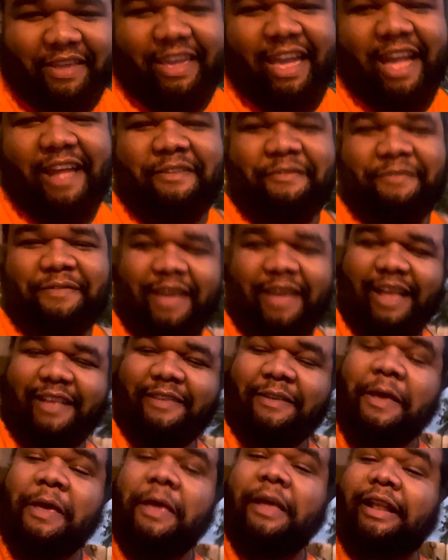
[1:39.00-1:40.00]
Gator fans.
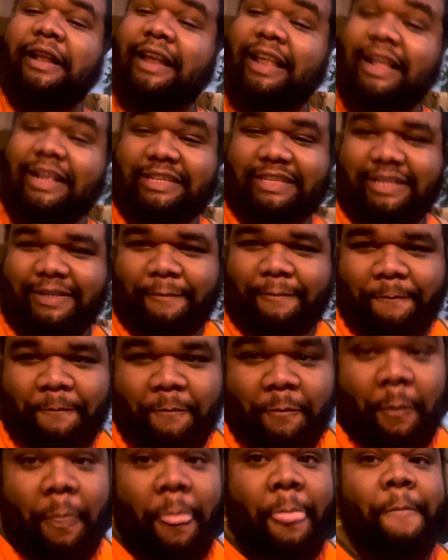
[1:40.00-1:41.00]
Listen,
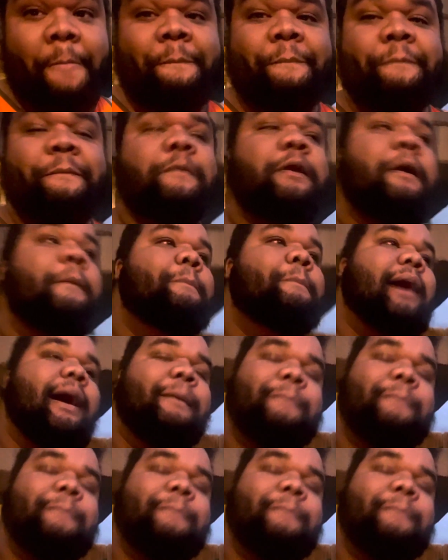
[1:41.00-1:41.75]
my